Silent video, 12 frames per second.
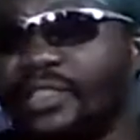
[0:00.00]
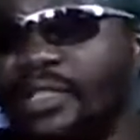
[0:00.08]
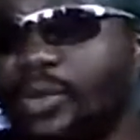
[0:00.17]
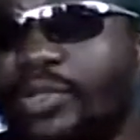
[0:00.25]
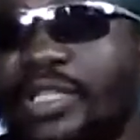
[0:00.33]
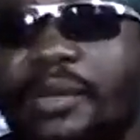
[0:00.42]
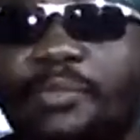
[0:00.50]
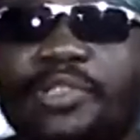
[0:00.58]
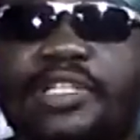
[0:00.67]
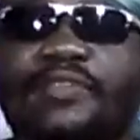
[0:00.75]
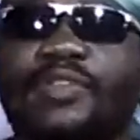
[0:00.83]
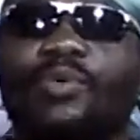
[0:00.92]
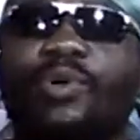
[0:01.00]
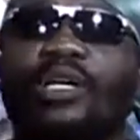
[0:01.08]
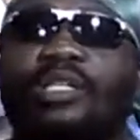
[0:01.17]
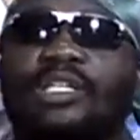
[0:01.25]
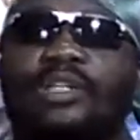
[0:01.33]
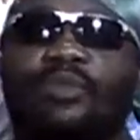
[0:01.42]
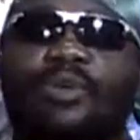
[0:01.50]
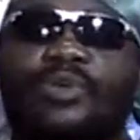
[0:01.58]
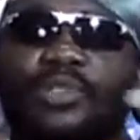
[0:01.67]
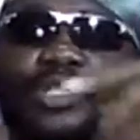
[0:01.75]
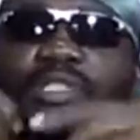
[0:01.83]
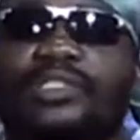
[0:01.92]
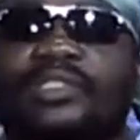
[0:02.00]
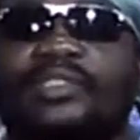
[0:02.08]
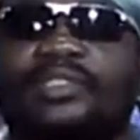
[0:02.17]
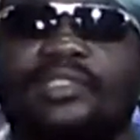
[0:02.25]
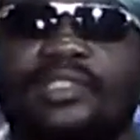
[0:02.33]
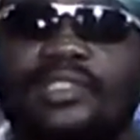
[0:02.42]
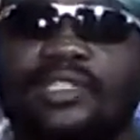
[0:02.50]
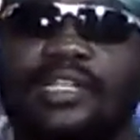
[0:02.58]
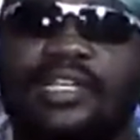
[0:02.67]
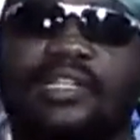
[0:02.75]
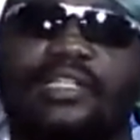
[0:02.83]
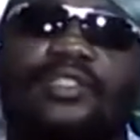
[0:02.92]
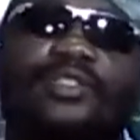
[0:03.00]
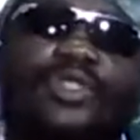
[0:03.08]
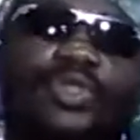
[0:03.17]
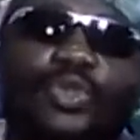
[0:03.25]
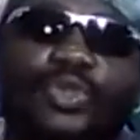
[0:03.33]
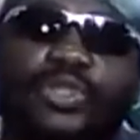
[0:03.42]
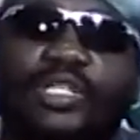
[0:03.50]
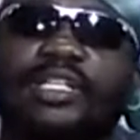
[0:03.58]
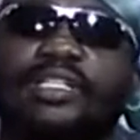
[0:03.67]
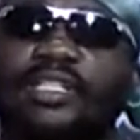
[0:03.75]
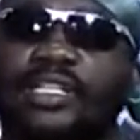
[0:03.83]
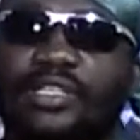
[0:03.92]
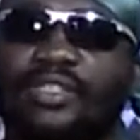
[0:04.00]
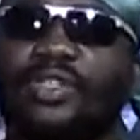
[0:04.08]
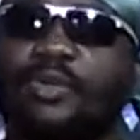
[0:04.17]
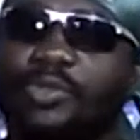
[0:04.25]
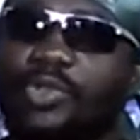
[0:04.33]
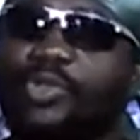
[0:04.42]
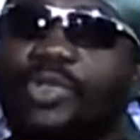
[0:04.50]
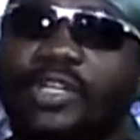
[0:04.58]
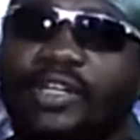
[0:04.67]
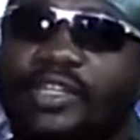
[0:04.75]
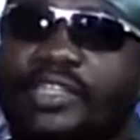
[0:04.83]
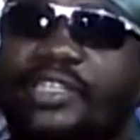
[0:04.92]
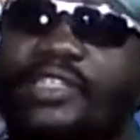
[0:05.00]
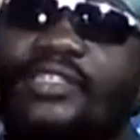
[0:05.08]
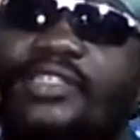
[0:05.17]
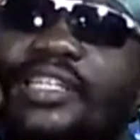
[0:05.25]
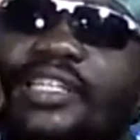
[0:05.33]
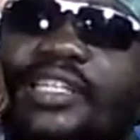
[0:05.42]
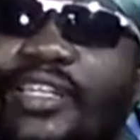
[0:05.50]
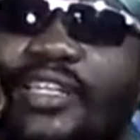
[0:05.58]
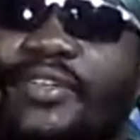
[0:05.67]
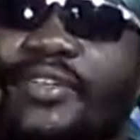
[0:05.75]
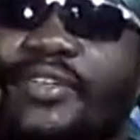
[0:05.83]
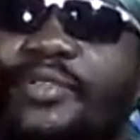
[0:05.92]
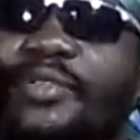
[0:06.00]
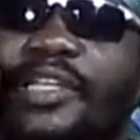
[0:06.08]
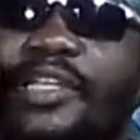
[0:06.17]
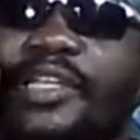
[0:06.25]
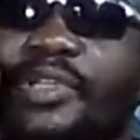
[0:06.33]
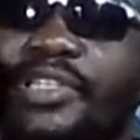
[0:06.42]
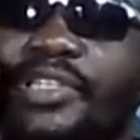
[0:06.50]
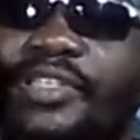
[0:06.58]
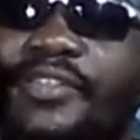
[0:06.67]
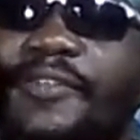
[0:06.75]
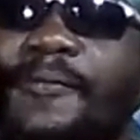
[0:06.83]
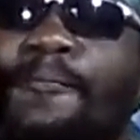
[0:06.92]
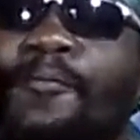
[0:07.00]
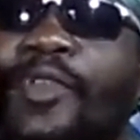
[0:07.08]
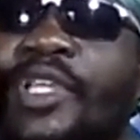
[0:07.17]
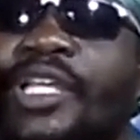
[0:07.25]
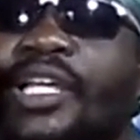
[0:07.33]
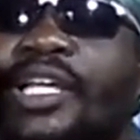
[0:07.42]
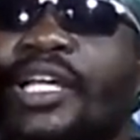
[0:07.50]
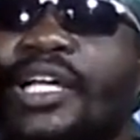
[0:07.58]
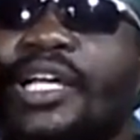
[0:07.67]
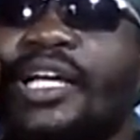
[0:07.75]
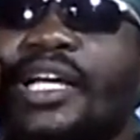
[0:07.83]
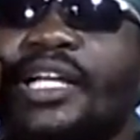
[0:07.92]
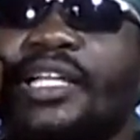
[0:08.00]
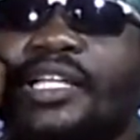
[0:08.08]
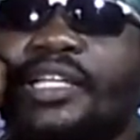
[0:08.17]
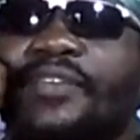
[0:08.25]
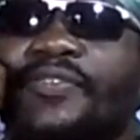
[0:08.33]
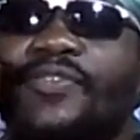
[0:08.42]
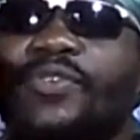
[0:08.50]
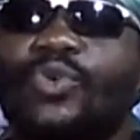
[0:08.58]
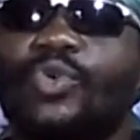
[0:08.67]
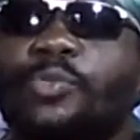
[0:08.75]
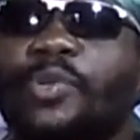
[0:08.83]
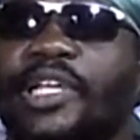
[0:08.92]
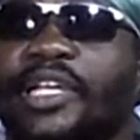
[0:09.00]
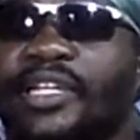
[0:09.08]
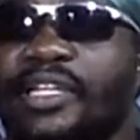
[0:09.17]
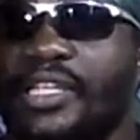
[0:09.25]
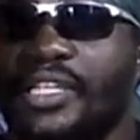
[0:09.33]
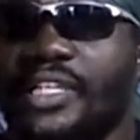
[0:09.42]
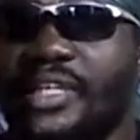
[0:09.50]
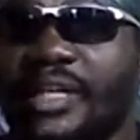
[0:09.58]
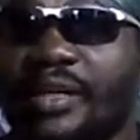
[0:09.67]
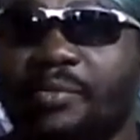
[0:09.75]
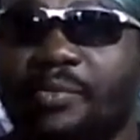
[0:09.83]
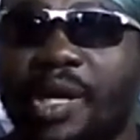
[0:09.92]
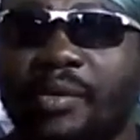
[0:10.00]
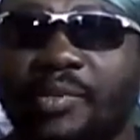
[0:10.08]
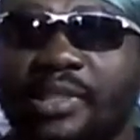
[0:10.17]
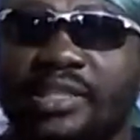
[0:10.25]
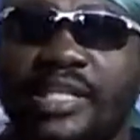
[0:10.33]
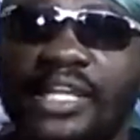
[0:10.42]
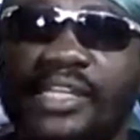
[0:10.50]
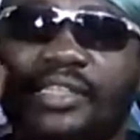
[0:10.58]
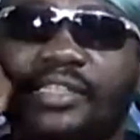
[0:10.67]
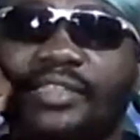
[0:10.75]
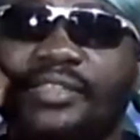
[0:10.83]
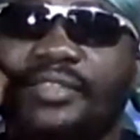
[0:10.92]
They took samples of the water around it, and it showed that, yes, some nuclear thing is taking place here. And they flew plane in and bombed the site.